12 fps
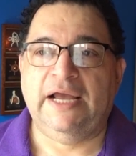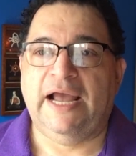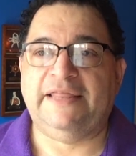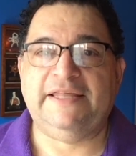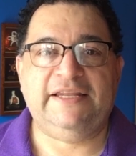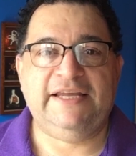
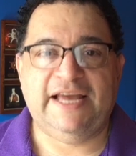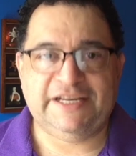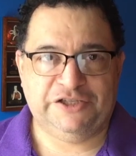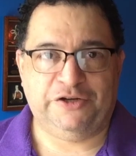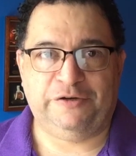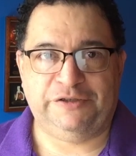And then the
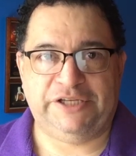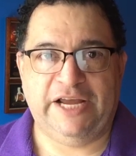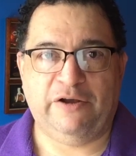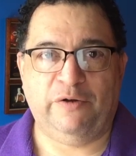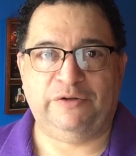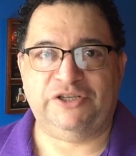external
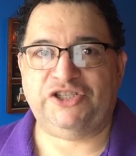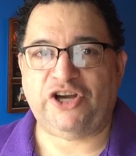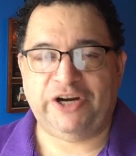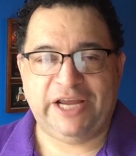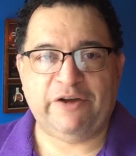stakeholders start